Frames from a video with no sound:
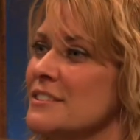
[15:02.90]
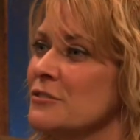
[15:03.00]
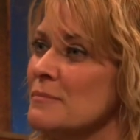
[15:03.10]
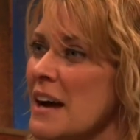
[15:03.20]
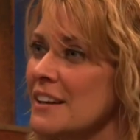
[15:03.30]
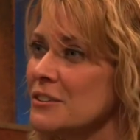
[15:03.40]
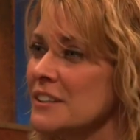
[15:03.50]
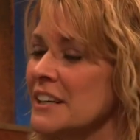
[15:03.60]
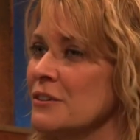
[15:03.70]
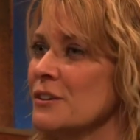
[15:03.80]
grammatical
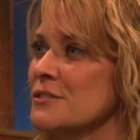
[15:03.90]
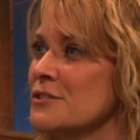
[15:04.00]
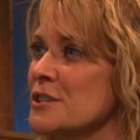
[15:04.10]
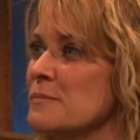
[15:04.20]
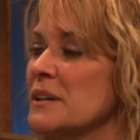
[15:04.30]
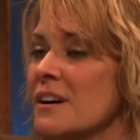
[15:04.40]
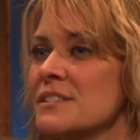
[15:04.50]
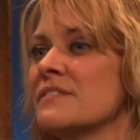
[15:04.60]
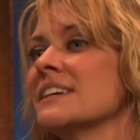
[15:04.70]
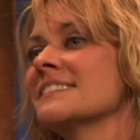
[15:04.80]
errors, just because
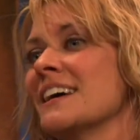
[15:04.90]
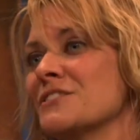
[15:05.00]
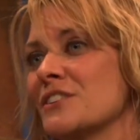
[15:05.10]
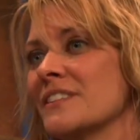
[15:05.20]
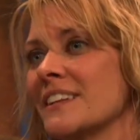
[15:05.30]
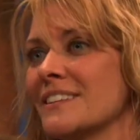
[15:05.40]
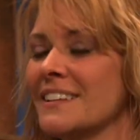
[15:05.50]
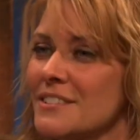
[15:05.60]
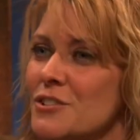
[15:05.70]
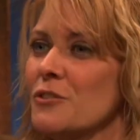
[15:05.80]
of the attention that
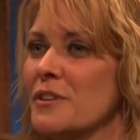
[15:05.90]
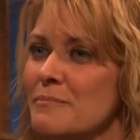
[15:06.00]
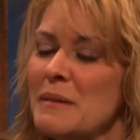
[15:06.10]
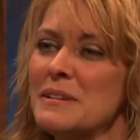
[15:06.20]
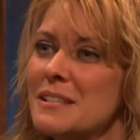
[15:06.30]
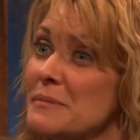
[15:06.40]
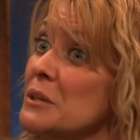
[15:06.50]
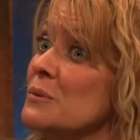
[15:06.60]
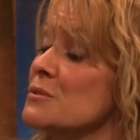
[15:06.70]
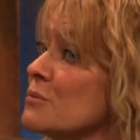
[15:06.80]
it showed that maybe
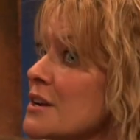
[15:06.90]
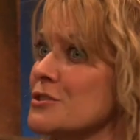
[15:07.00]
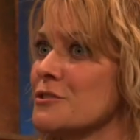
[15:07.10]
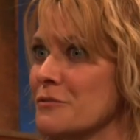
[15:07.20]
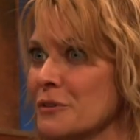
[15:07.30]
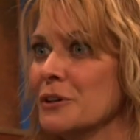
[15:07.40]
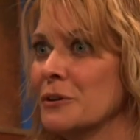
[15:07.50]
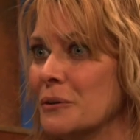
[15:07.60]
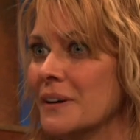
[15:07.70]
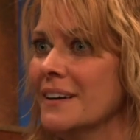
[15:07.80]
something was rushed
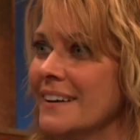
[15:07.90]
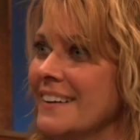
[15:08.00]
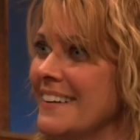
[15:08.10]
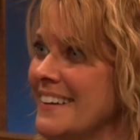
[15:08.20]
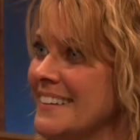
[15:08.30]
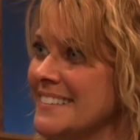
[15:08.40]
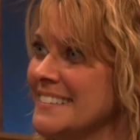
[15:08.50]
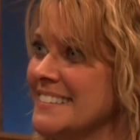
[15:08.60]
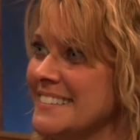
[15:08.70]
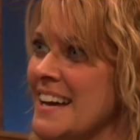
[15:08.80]
through,
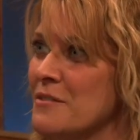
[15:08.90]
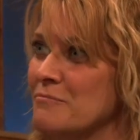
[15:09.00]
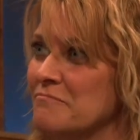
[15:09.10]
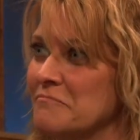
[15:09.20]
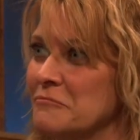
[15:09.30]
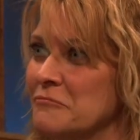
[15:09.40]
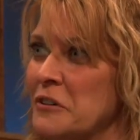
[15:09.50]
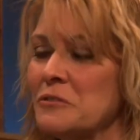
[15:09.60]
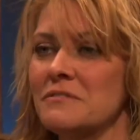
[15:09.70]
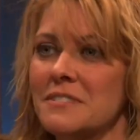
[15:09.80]
and that
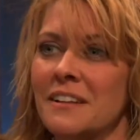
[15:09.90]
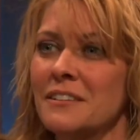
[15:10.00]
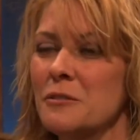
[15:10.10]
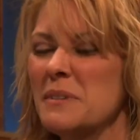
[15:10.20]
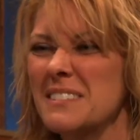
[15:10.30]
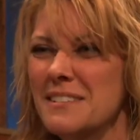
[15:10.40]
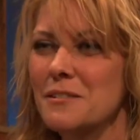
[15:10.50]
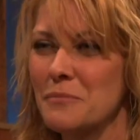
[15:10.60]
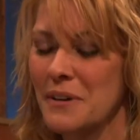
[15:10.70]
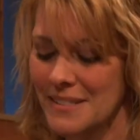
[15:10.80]
felt a little bit
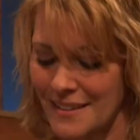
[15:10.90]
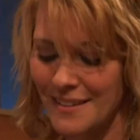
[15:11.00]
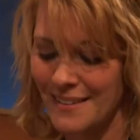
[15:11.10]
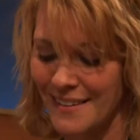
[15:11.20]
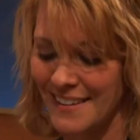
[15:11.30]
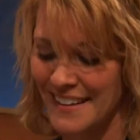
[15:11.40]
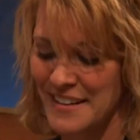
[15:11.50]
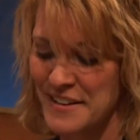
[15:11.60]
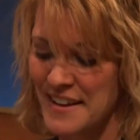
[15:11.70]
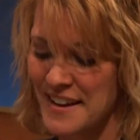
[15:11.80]
disappointing.
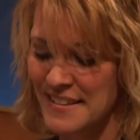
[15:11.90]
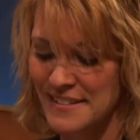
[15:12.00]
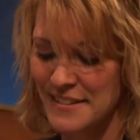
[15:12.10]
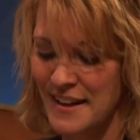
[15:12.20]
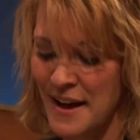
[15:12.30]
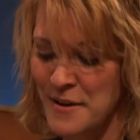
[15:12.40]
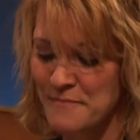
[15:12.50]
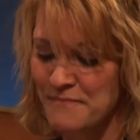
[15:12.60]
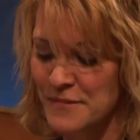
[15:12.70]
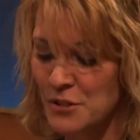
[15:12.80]

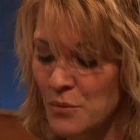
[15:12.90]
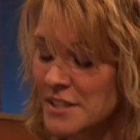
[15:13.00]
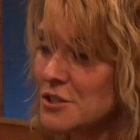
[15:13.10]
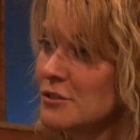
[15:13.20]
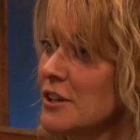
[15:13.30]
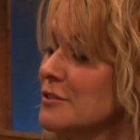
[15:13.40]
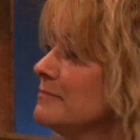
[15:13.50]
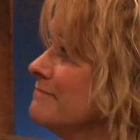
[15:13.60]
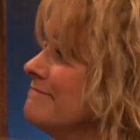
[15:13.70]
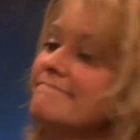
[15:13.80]
So what did you learn?
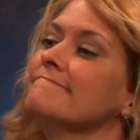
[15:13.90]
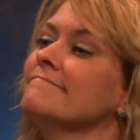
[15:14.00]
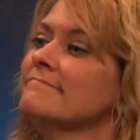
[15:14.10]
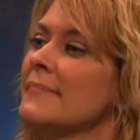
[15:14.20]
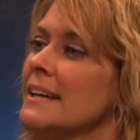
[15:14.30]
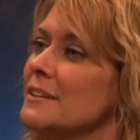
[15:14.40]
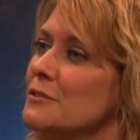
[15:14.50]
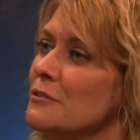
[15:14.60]
Mike, you go